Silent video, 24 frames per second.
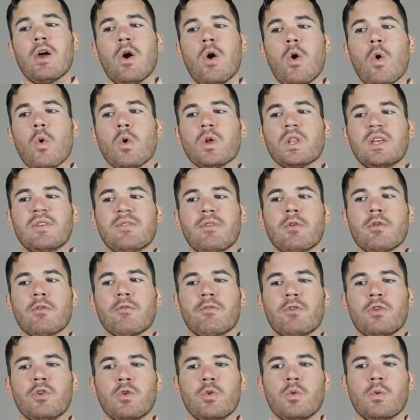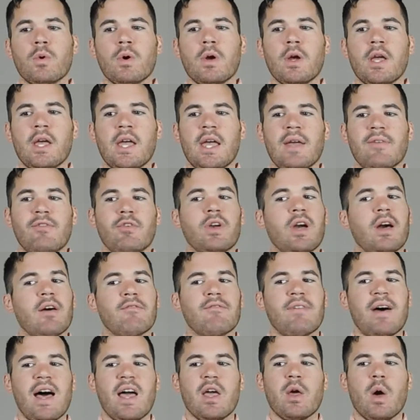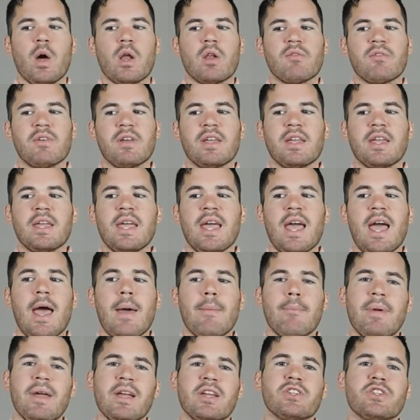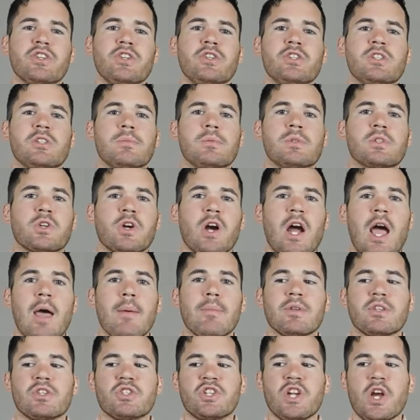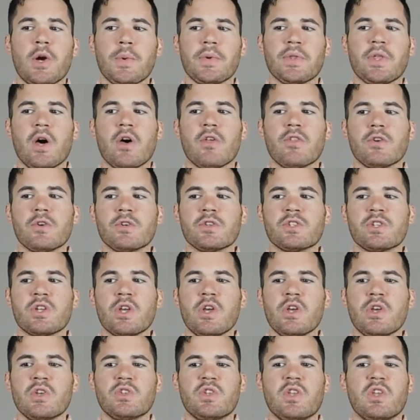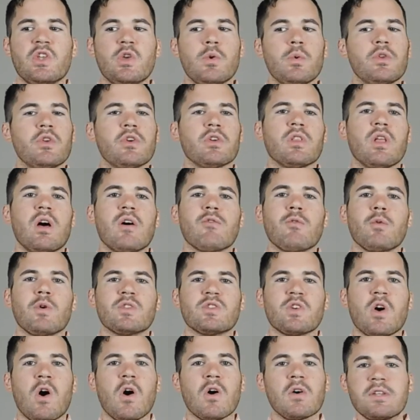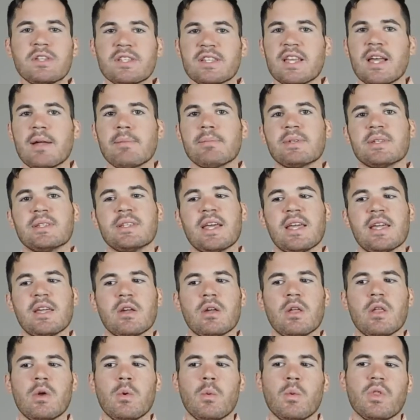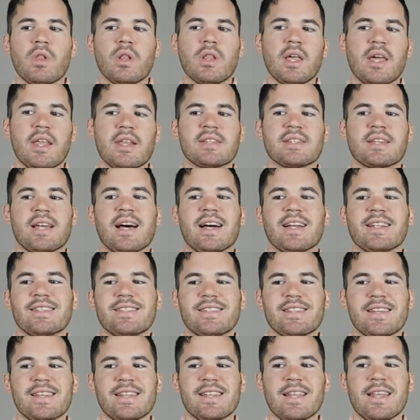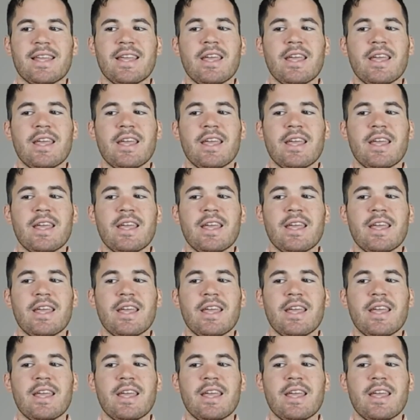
or leave a review if you got value out of it, and make sure you subscribe and share with others so that you and your loved ones all stay up to date with the latest content.